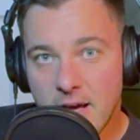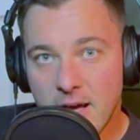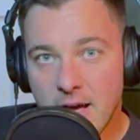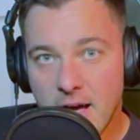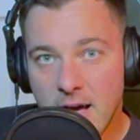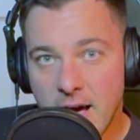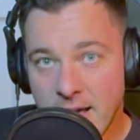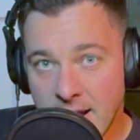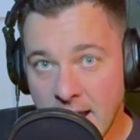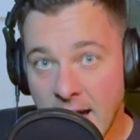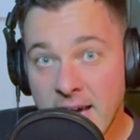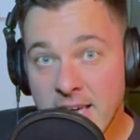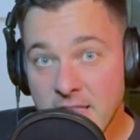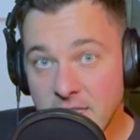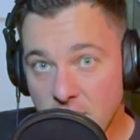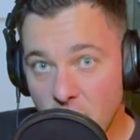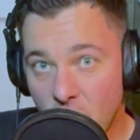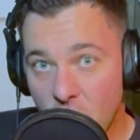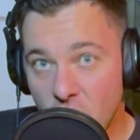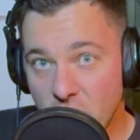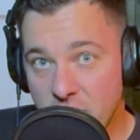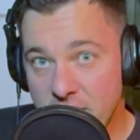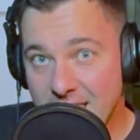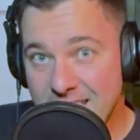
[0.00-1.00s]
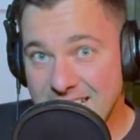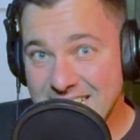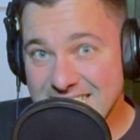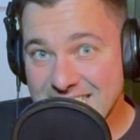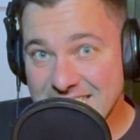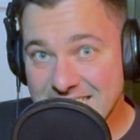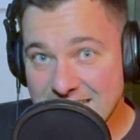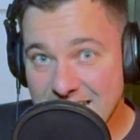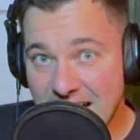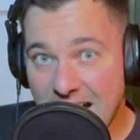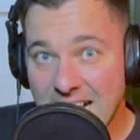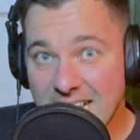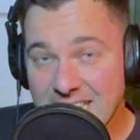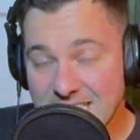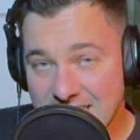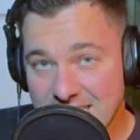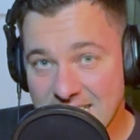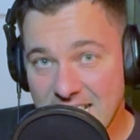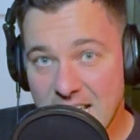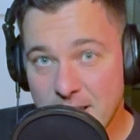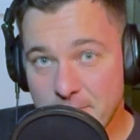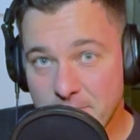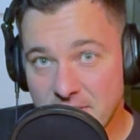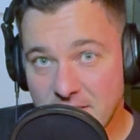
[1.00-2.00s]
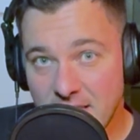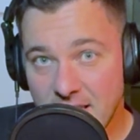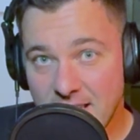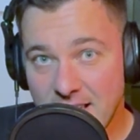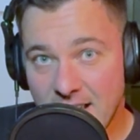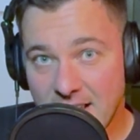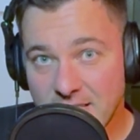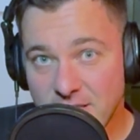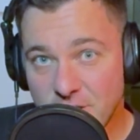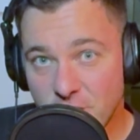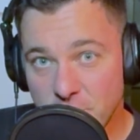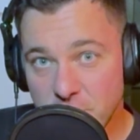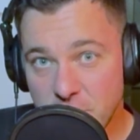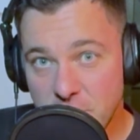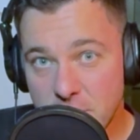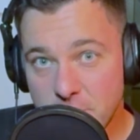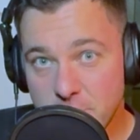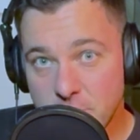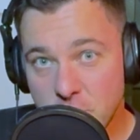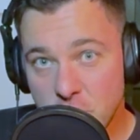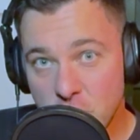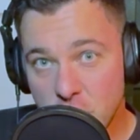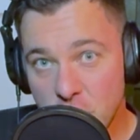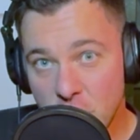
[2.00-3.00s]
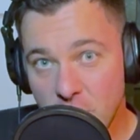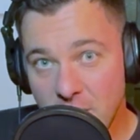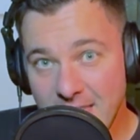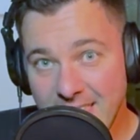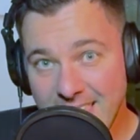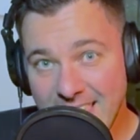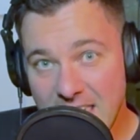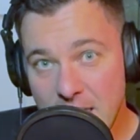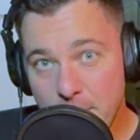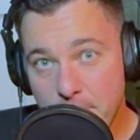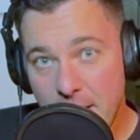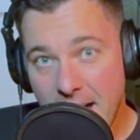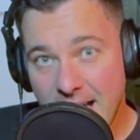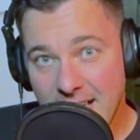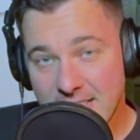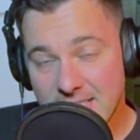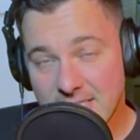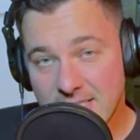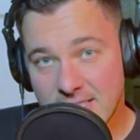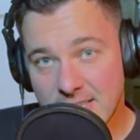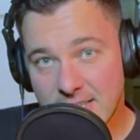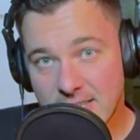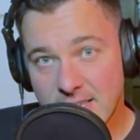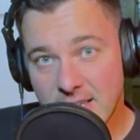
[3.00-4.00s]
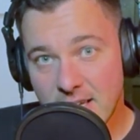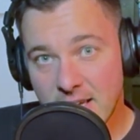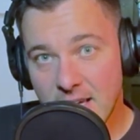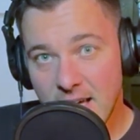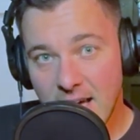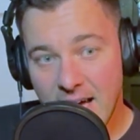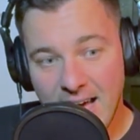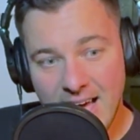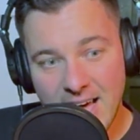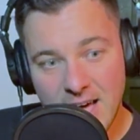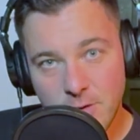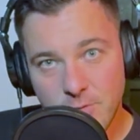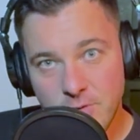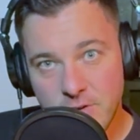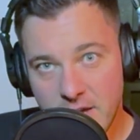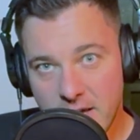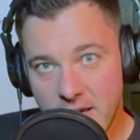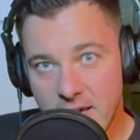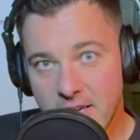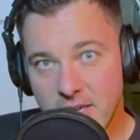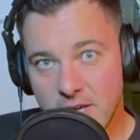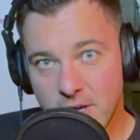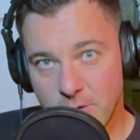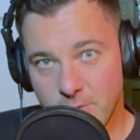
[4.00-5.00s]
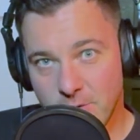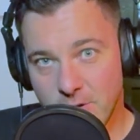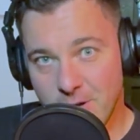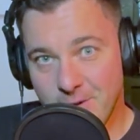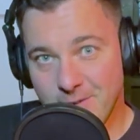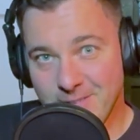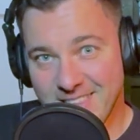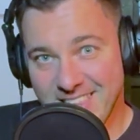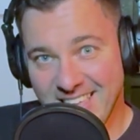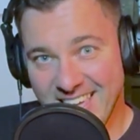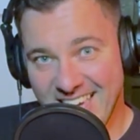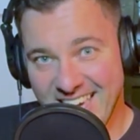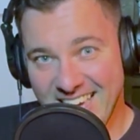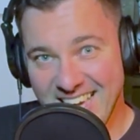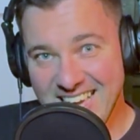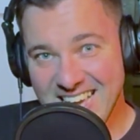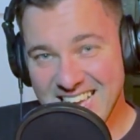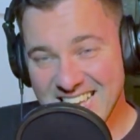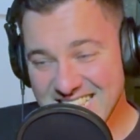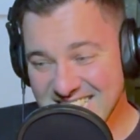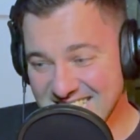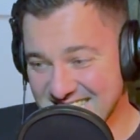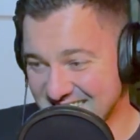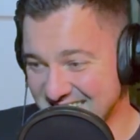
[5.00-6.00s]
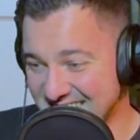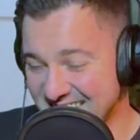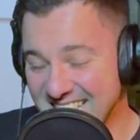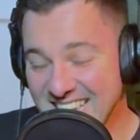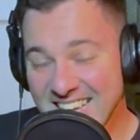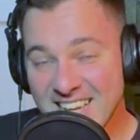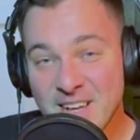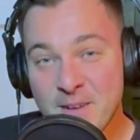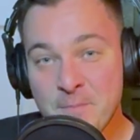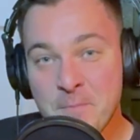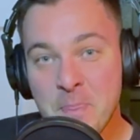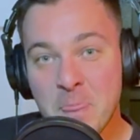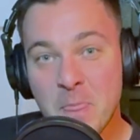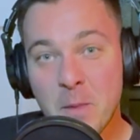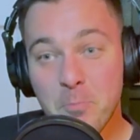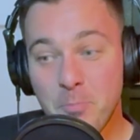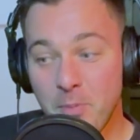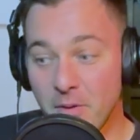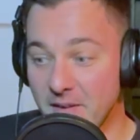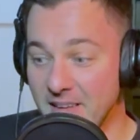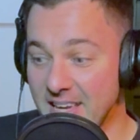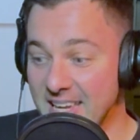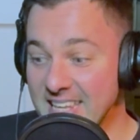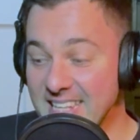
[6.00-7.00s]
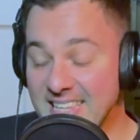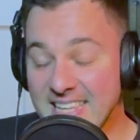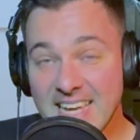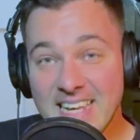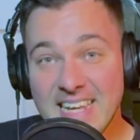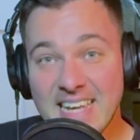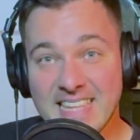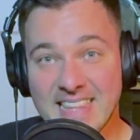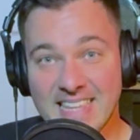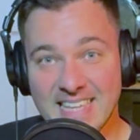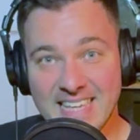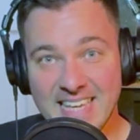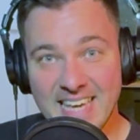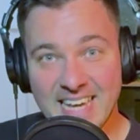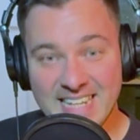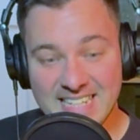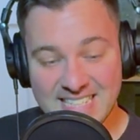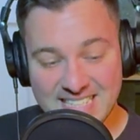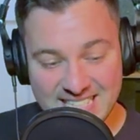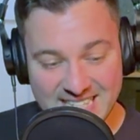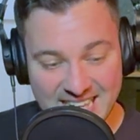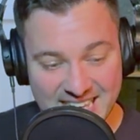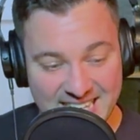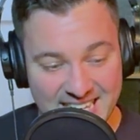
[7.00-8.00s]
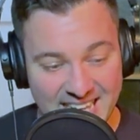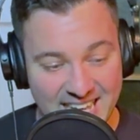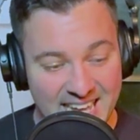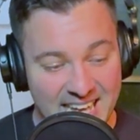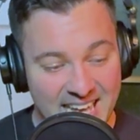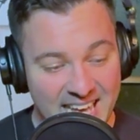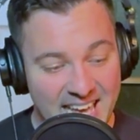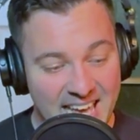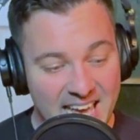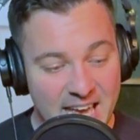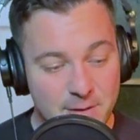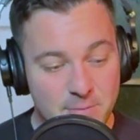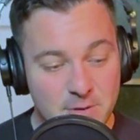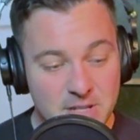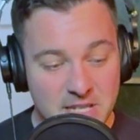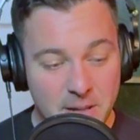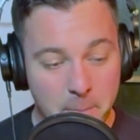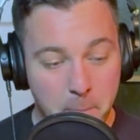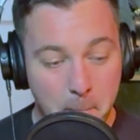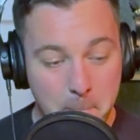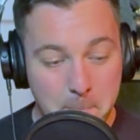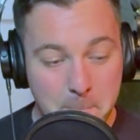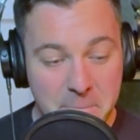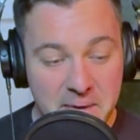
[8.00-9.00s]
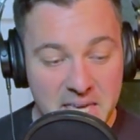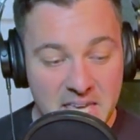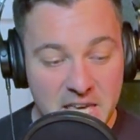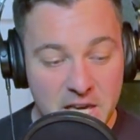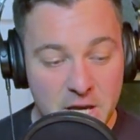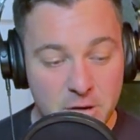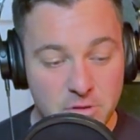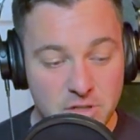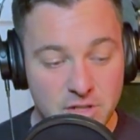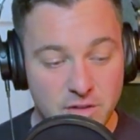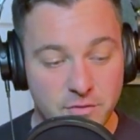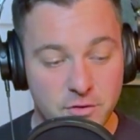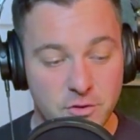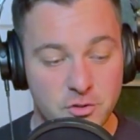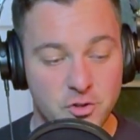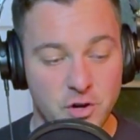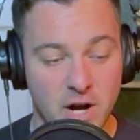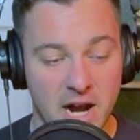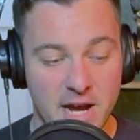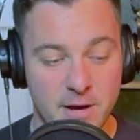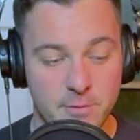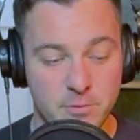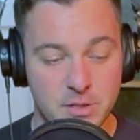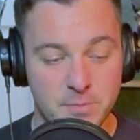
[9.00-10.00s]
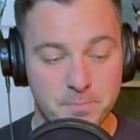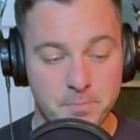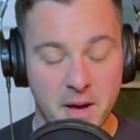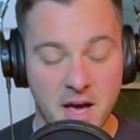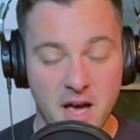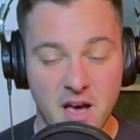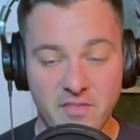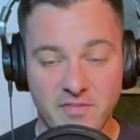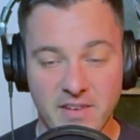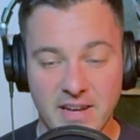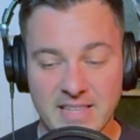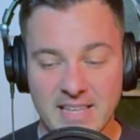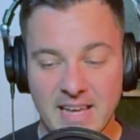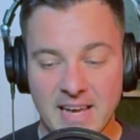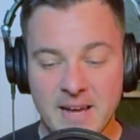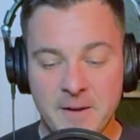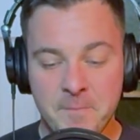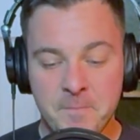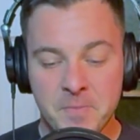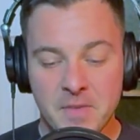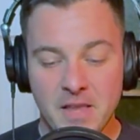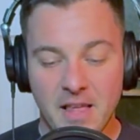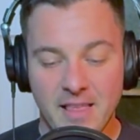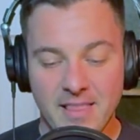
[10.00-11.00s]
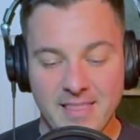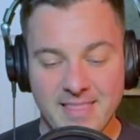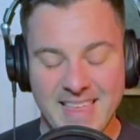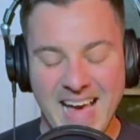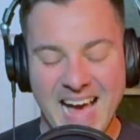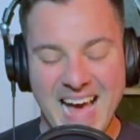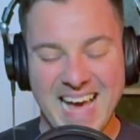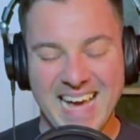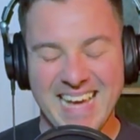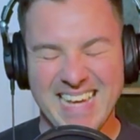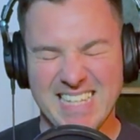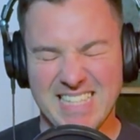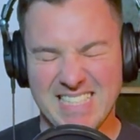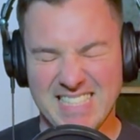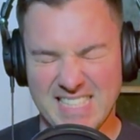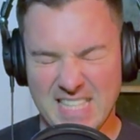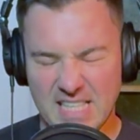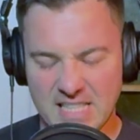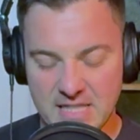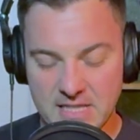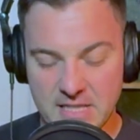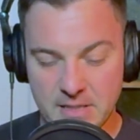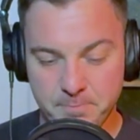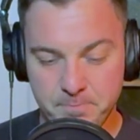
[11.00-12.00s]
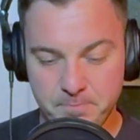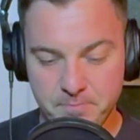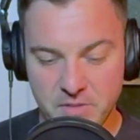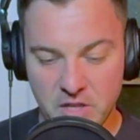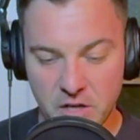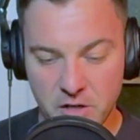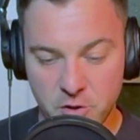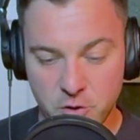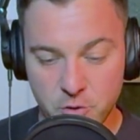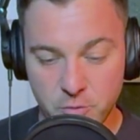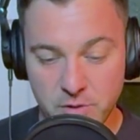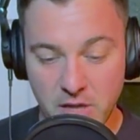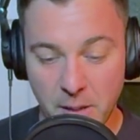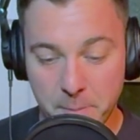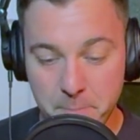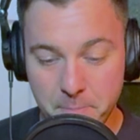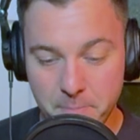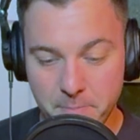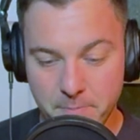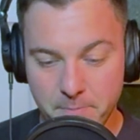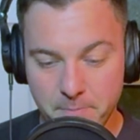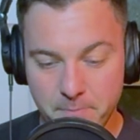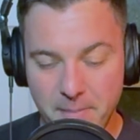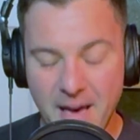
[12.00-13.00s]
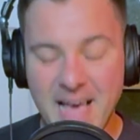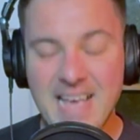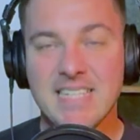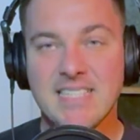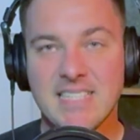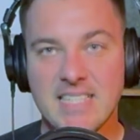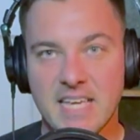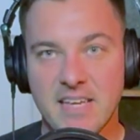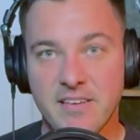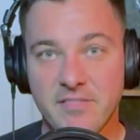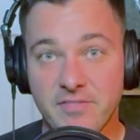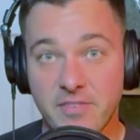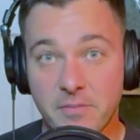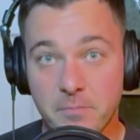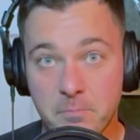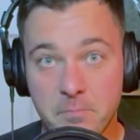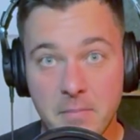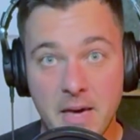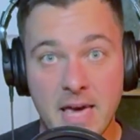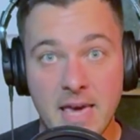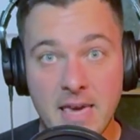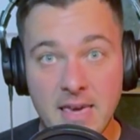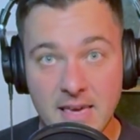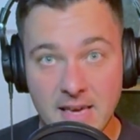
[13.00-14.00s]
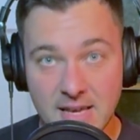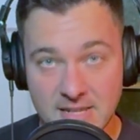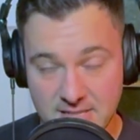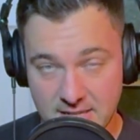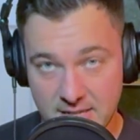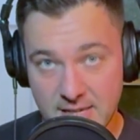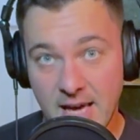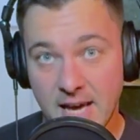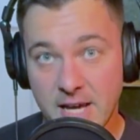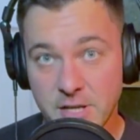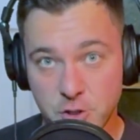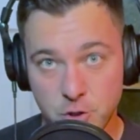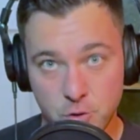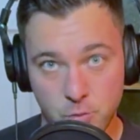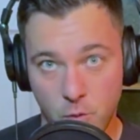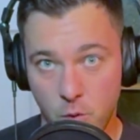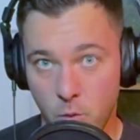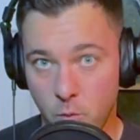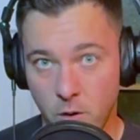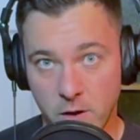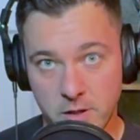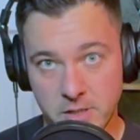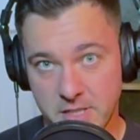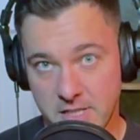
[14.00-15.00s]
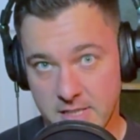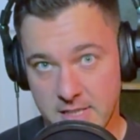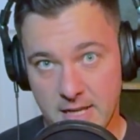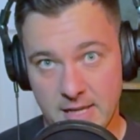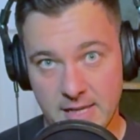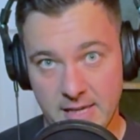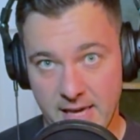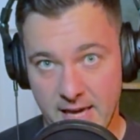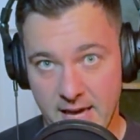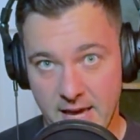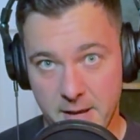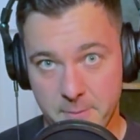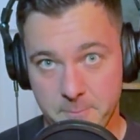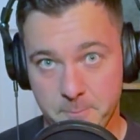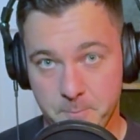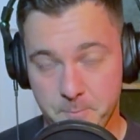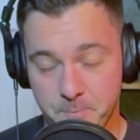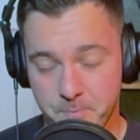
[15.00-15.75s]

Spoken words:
And I thought the exact same thing. I thought, you cheeky bastard, how dare you do this? But he did it. The kid did it. It was a beautiful try. It was perfect. That the best thing for me as a casual watching that game,